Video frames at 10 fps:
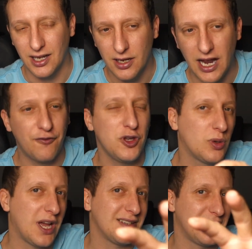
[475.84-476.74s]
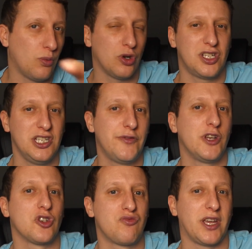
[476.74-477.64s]
Now, for you guys that watch these
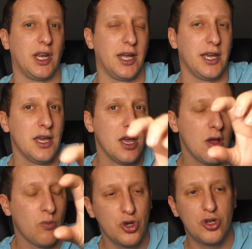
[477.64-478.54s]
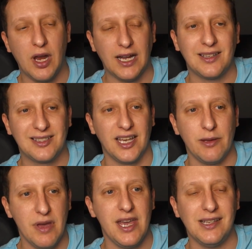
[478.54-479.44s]
videos regularly, would you like to see
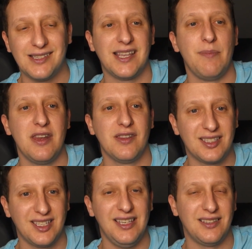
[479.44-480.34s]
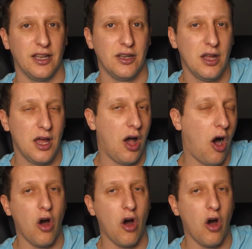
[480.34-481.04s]
me simming the season or